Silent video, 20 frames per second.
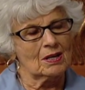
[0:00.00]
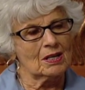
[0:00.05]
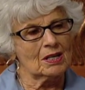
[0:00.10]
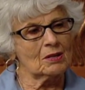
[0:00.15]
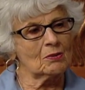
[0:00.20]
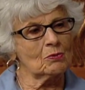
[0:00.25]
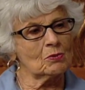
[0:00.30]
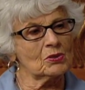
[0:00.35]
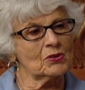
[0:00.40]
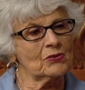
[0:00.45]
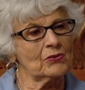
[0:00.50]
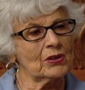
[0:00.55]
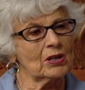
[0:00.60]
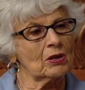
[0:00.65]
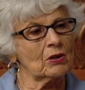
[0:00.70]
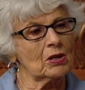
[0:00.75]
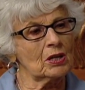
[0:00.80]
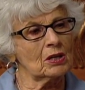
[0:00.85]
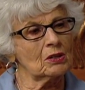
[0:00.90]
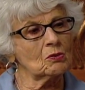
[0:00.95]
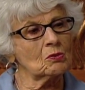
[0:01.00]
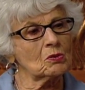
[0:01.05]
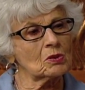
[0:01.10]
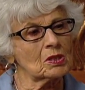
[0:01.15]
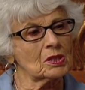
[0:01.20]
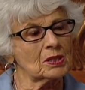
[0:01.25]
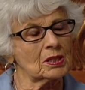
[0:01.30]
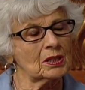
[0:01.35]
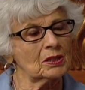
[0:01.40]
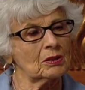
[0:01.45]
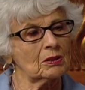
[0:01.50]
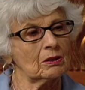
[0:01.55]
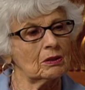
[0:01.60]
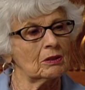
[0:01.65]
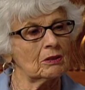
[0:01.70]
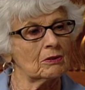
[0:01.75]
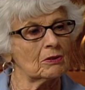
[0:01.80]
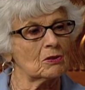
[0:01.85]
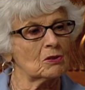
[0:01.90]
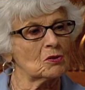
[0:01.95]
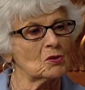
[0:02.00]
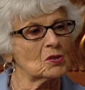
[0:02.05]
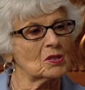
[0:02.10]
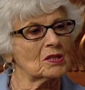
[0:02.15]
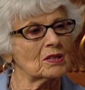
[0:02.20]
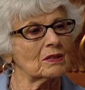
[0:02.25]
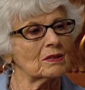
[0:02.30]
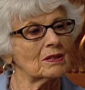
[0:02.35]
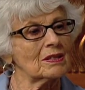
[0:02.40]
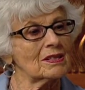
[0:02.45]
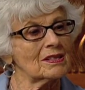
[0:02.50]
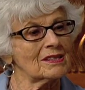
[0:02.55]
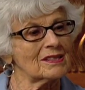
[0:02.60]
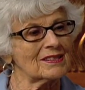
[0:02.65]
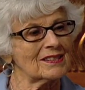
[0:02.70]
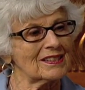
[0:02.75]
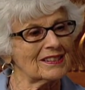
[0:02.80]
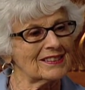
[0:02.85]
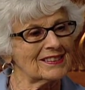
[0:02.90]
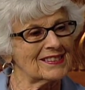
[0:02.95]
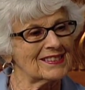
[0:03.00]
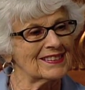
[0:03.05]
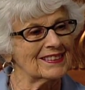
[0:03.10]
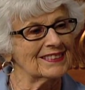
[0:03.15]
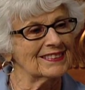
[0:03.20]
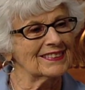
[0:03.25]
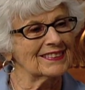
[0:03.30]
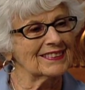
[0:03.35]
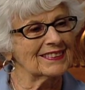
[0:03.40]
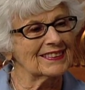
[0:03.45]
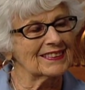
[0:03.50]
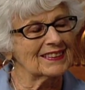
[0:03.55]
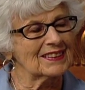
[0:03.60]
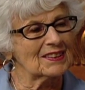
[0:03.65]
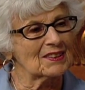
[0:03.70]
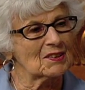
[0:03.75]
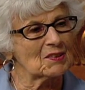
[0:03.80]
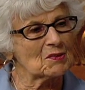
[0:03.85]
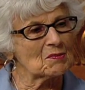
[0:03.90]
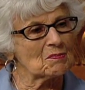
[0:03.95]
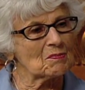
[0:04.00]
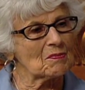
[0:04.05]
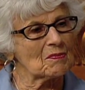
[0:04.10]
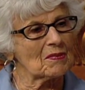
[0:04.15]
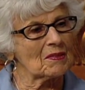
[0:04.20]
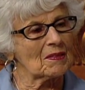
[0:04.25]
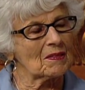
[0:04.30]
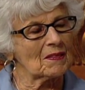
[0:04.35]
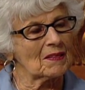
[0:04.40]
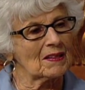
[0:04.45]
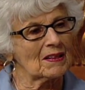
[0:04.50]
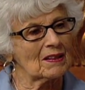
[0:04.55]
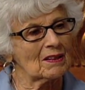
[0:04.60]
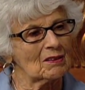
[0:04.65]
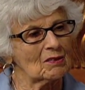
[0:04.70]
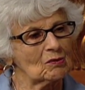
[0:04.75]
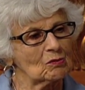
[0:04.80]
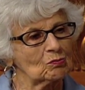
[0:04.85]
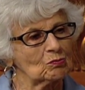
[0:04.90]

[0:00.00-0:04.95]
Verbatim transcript: it was very interesting to hear those statistics. And you know where the falls happen